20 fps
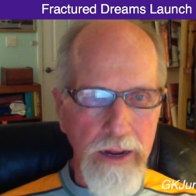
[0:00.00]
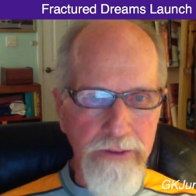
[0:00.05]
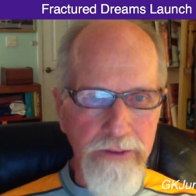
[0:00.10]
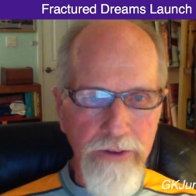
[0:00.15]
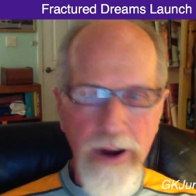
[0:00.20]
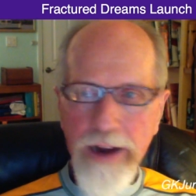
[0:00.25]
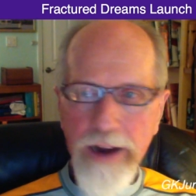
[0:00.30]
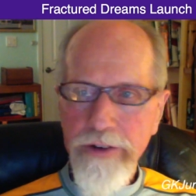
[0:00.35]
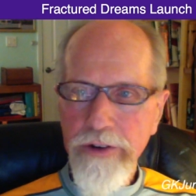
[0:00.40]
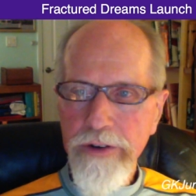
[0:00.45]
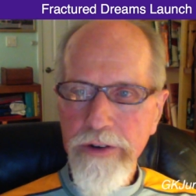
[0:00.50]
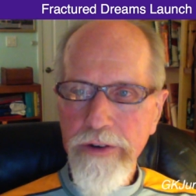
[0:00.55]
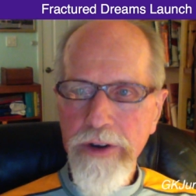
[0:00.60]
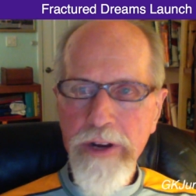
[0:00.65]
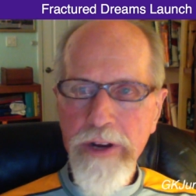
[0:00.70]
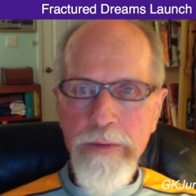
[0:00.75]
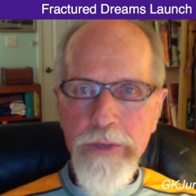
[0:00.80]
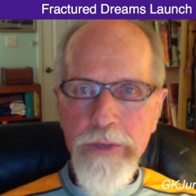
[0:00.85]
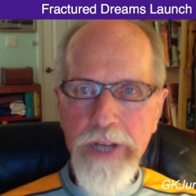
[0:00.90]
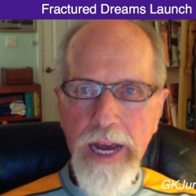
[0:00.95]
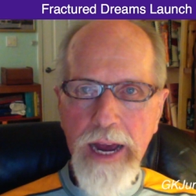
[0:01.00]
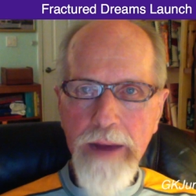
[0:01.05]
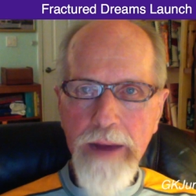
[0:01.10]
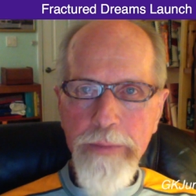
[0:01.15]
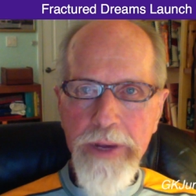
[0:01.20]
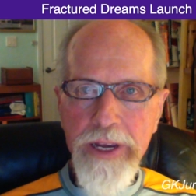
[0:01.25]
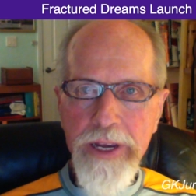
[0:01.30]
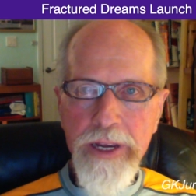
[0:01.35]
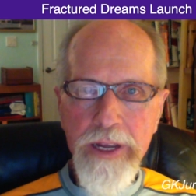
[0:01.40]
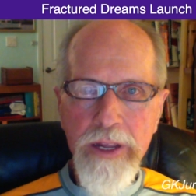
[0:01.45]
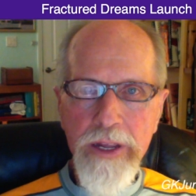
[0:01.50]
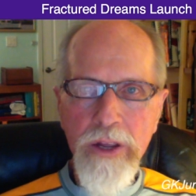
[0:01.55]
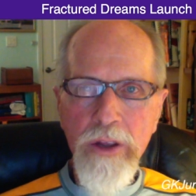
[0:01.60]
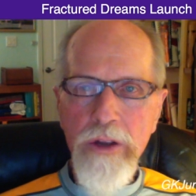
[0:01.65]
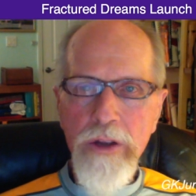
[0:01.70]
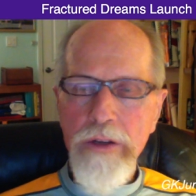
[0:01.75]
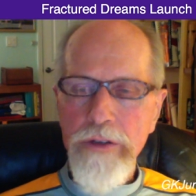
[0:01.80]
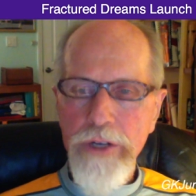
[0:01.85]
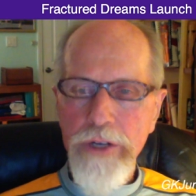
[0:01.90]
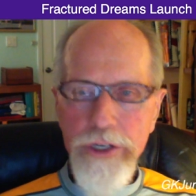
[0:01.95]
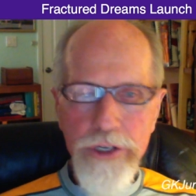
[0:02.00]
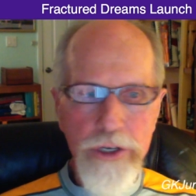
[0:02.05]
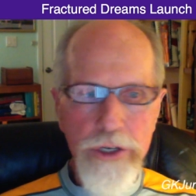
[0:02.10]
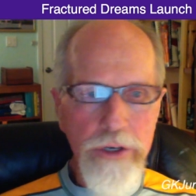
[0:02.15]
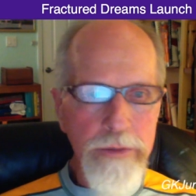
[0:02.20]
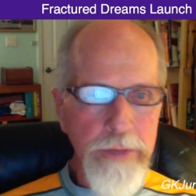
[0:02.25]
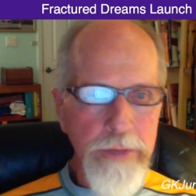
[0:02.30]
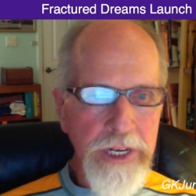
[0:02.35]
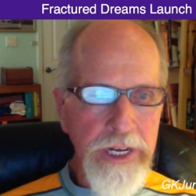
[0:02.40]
Fractured Dreams copy, just shoot